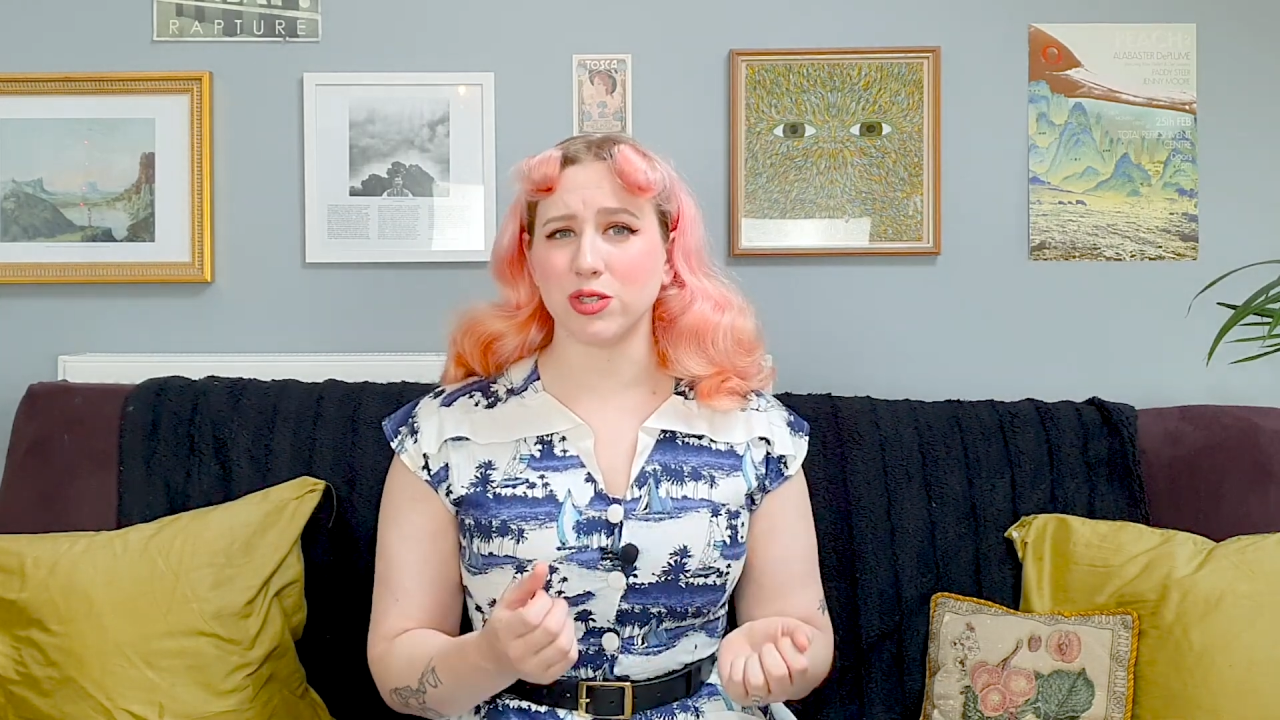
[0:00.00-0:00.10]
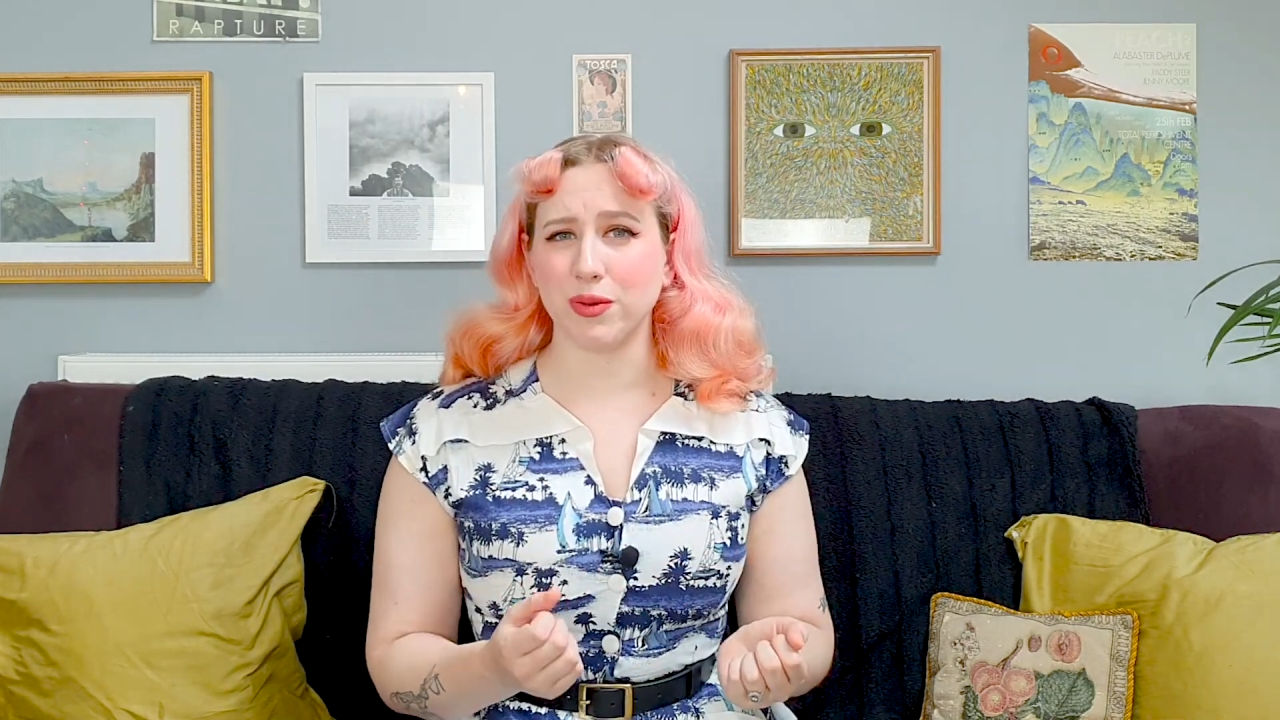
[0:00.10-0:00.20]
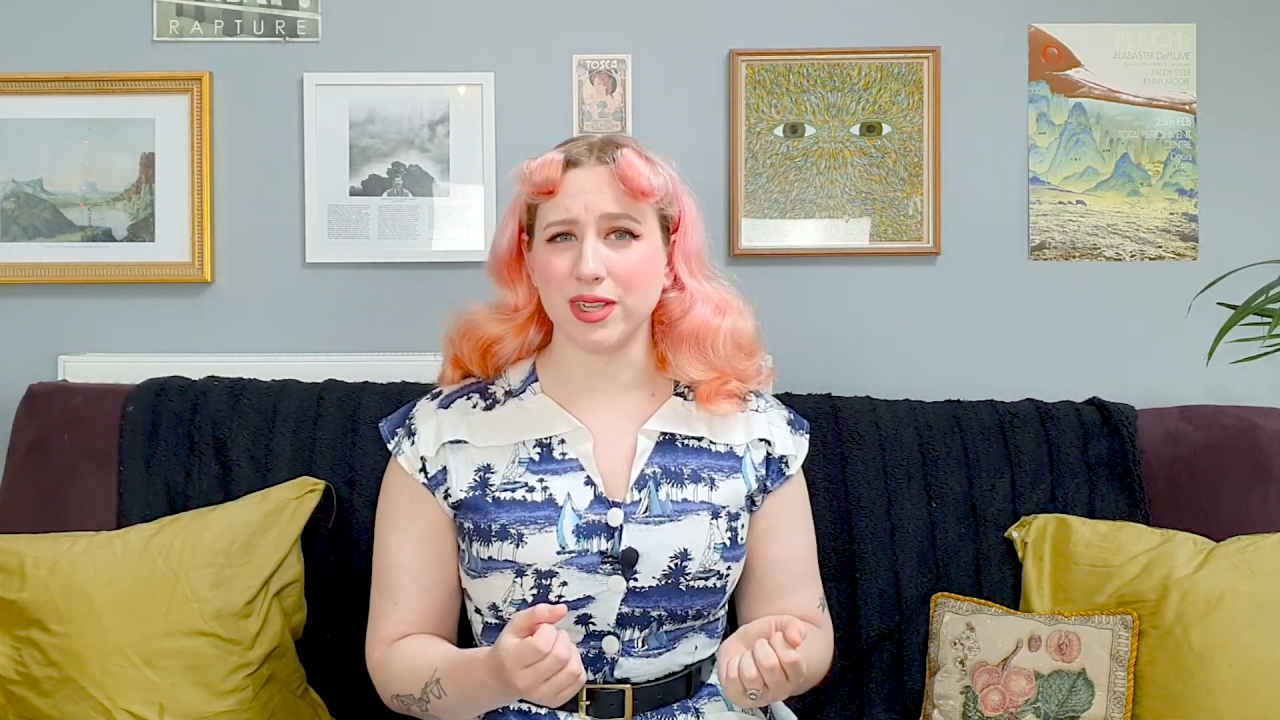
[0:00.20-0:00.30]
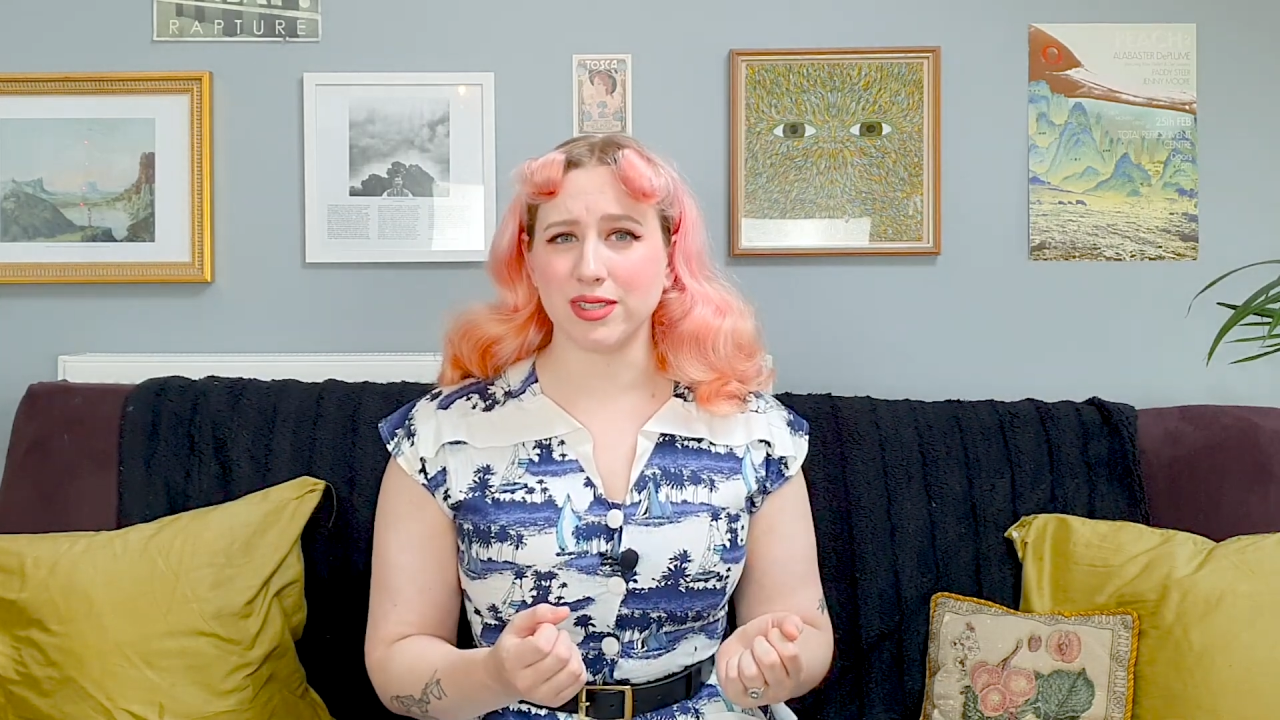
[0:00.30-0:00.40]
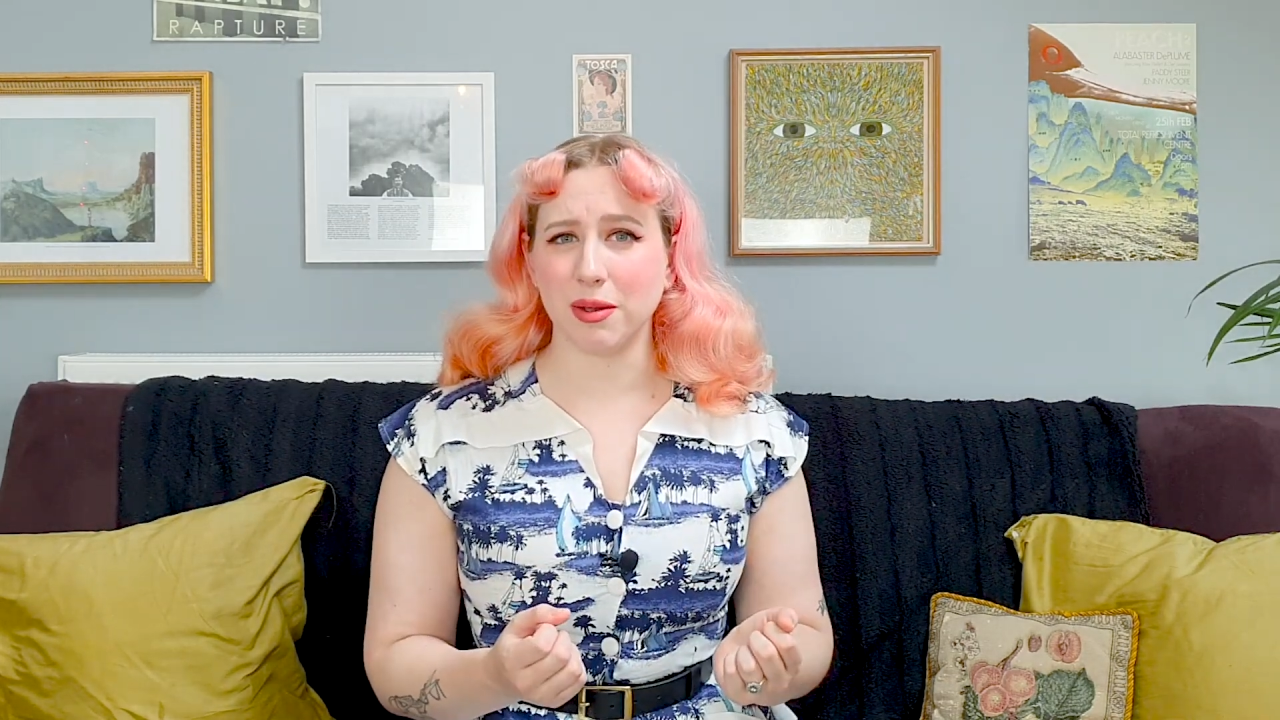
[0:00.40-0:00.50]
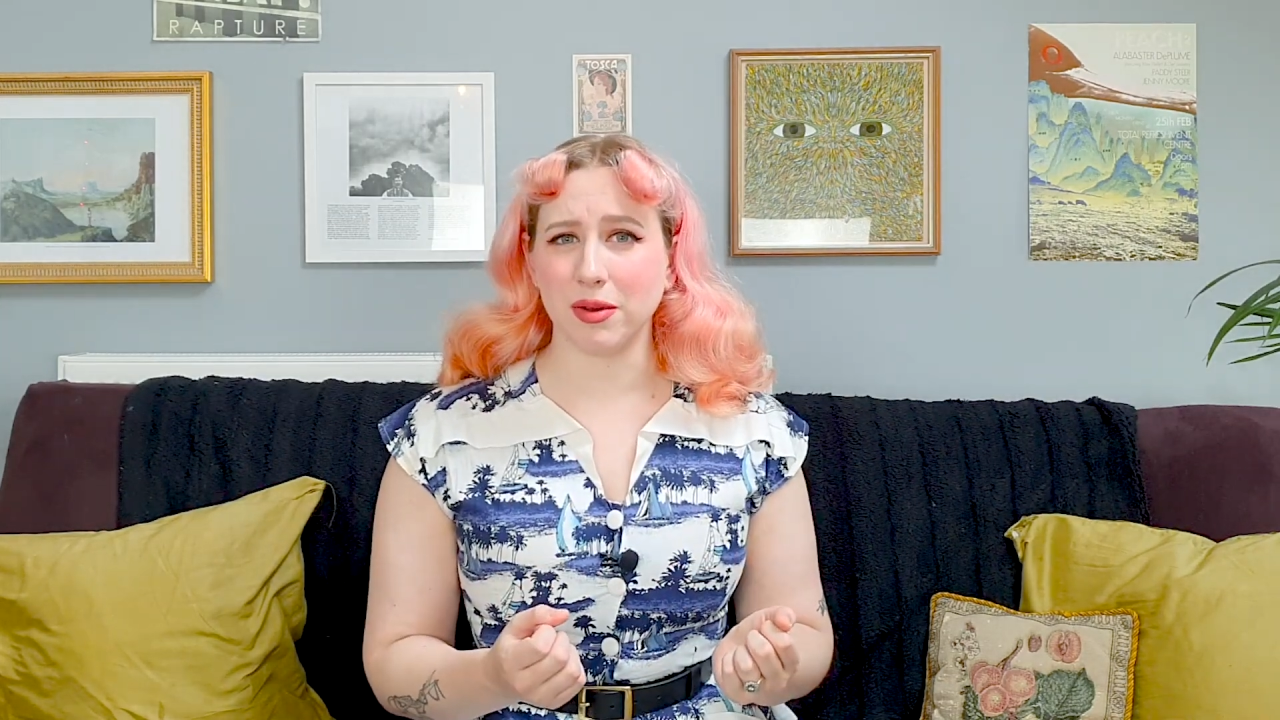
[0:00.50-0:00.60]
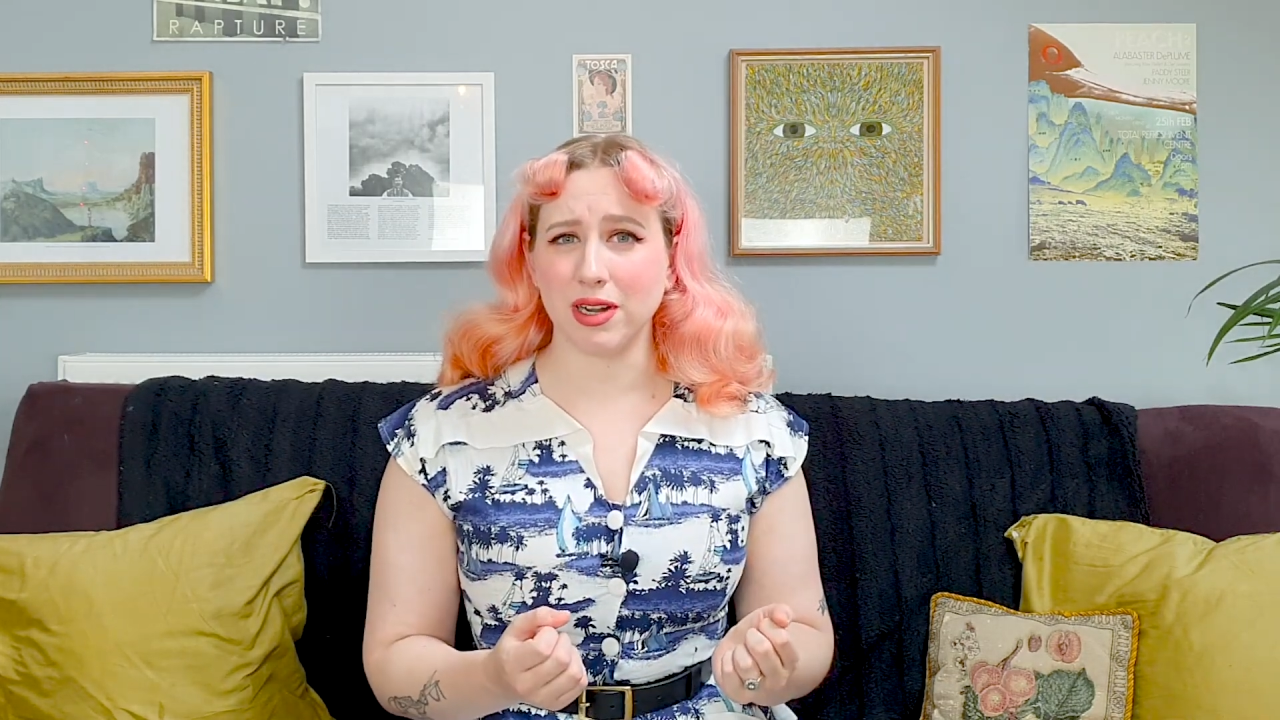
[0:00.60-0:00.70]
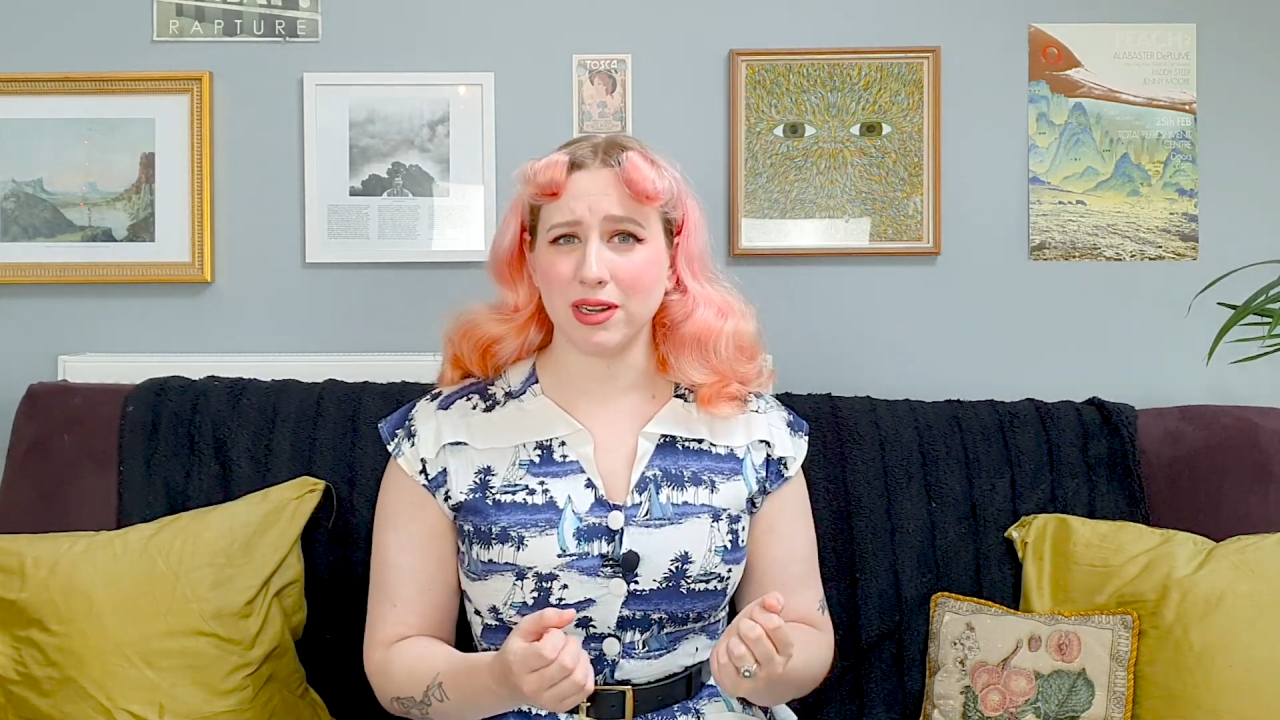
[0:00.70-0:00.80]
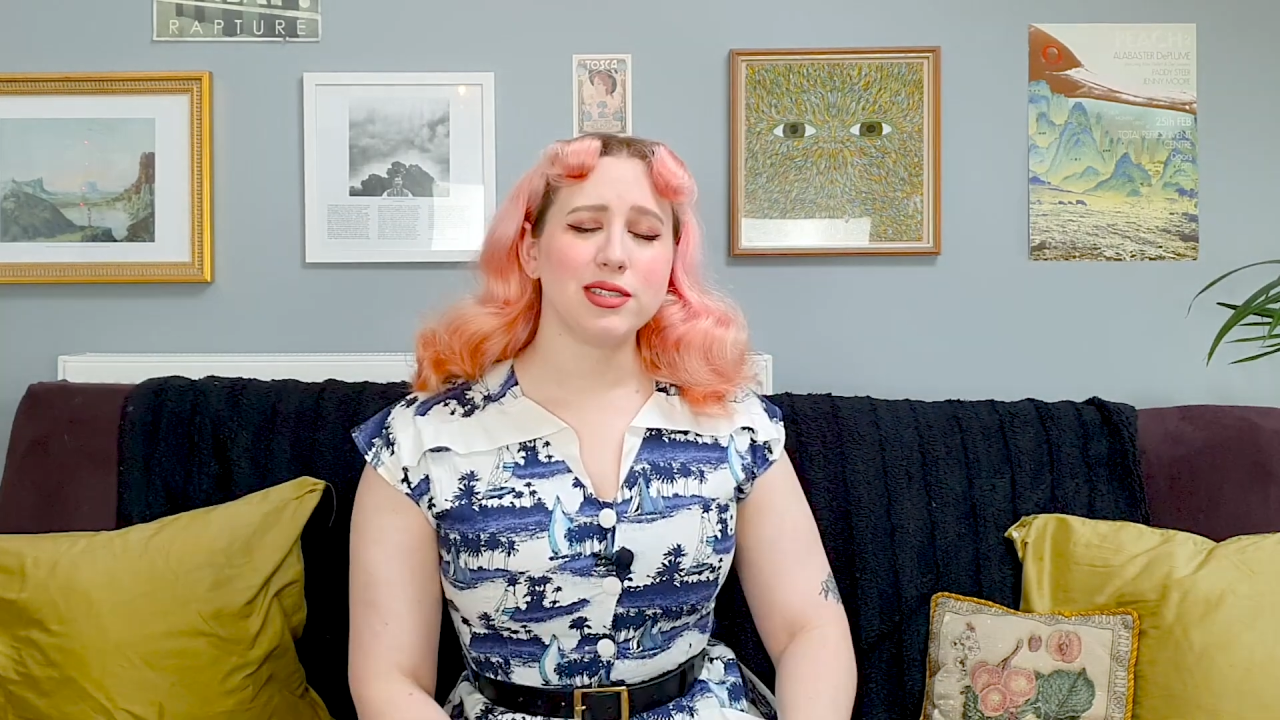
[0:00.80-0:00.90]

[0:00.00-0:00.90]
spring summer.